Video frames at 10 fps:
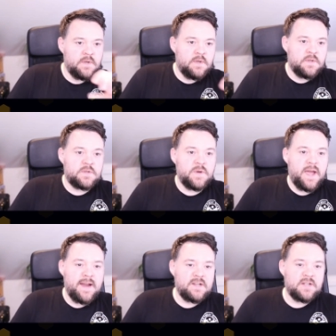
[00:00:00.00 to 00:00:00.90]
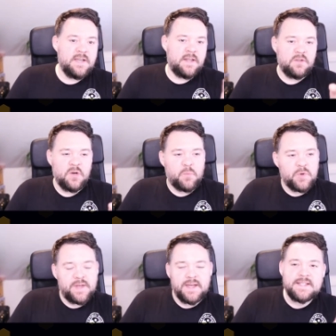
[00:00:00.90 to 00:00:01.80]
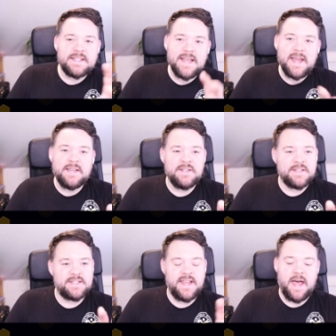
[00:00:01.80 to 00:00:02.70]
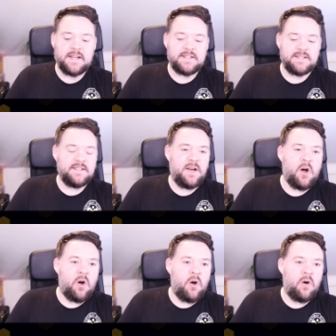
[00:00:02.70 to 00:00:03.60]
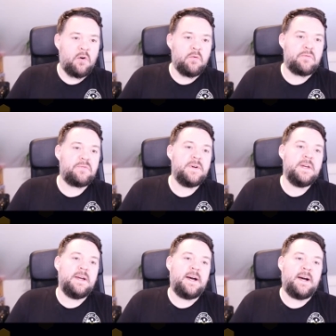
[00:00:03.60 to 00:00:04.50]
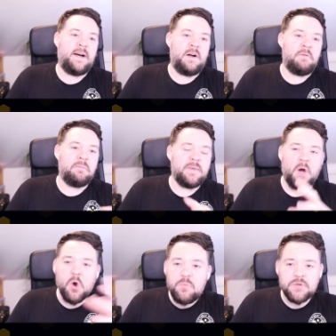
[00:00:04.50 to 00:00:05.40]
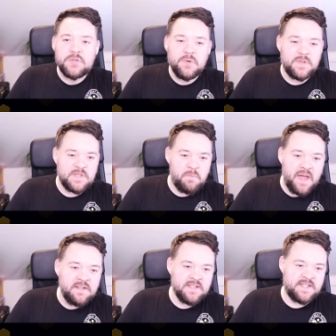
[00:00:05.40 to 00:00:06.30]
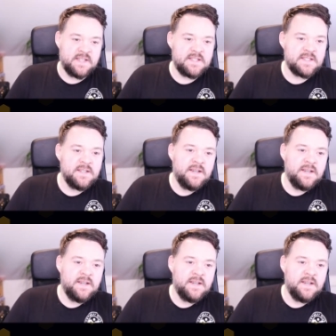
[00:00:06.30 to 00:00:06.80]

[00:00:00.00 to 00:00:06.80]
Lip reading: So we actually end up with a second set of open source dependencies,